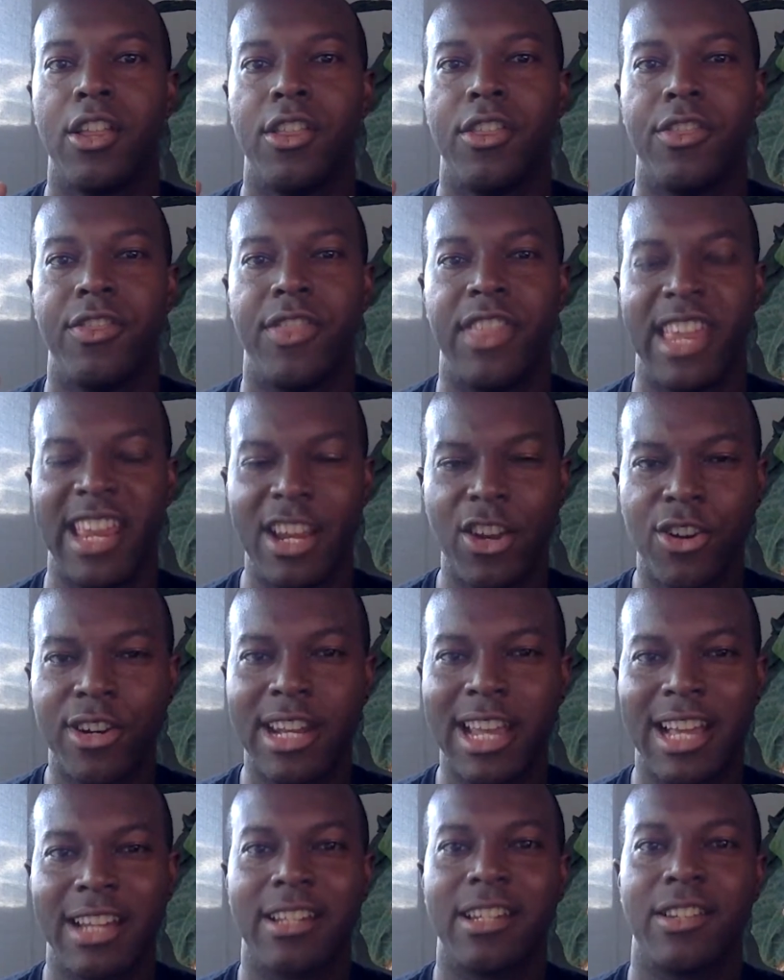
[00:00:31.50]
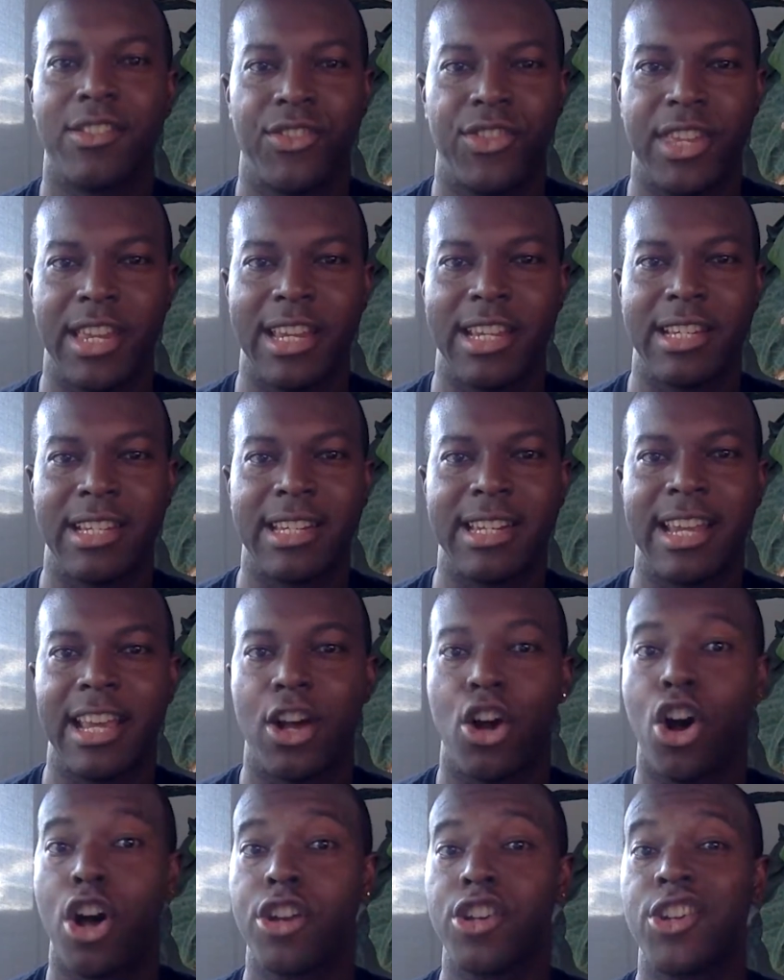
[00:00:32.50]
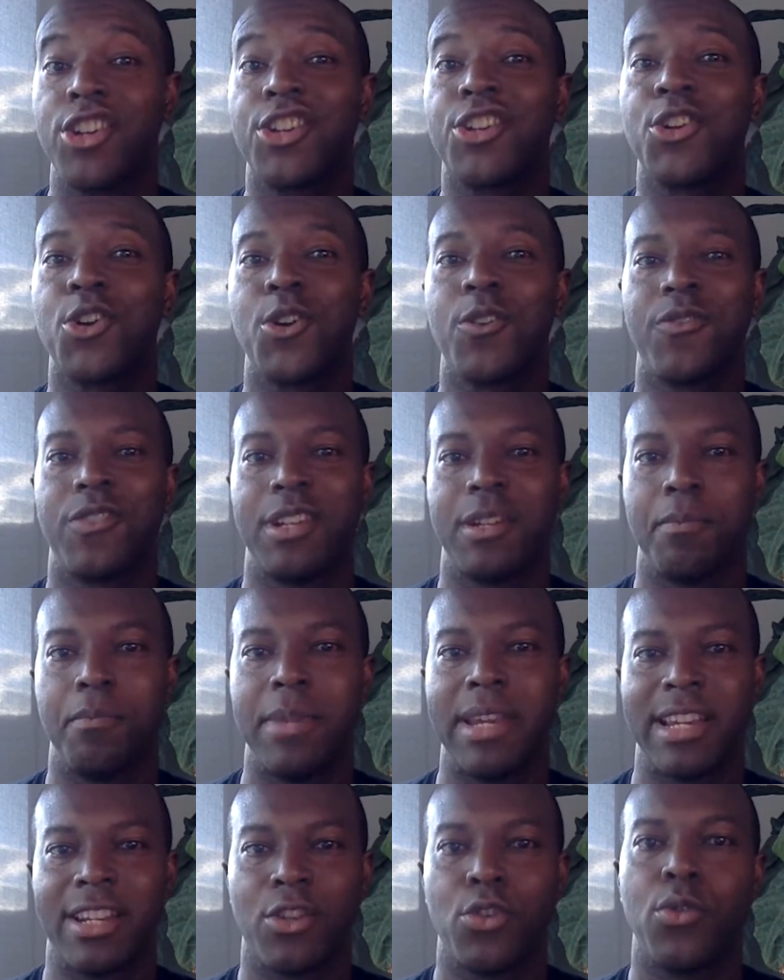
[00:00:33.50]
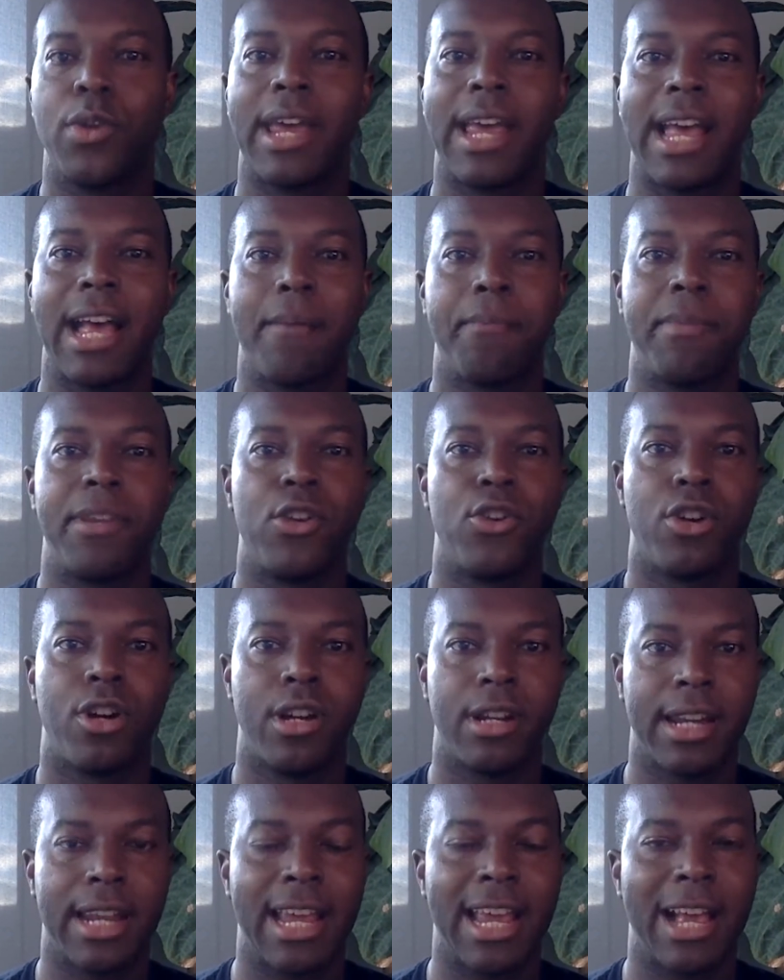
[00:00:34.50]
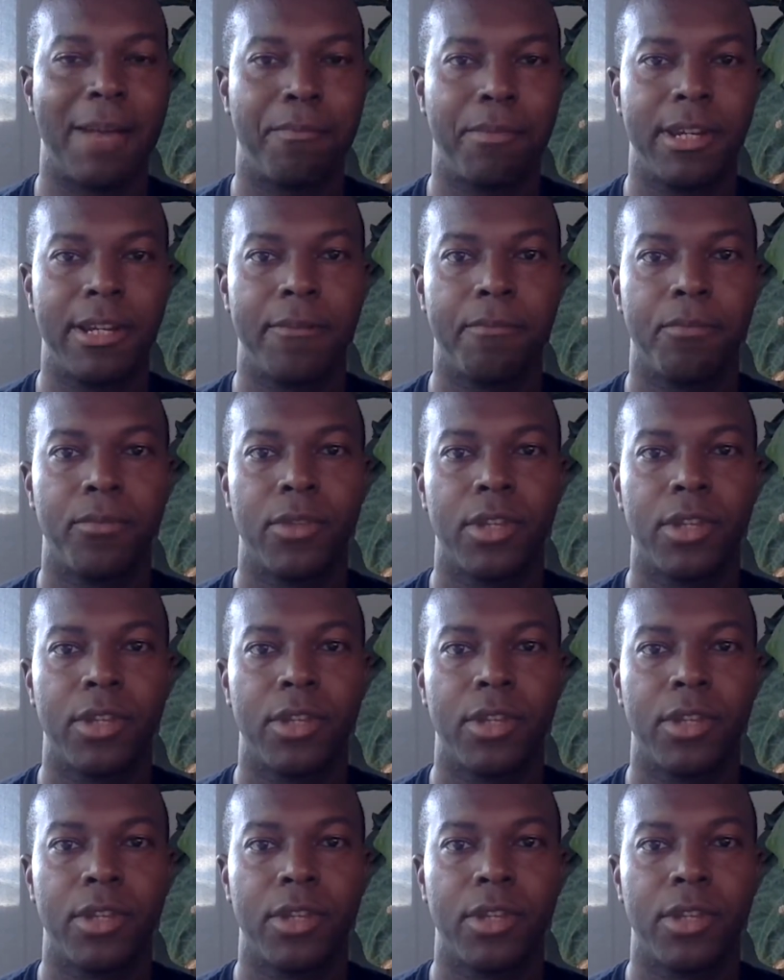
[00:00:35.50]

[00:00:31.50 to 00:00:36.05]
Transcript: they are not the things that on the surface make you happy or unhappy.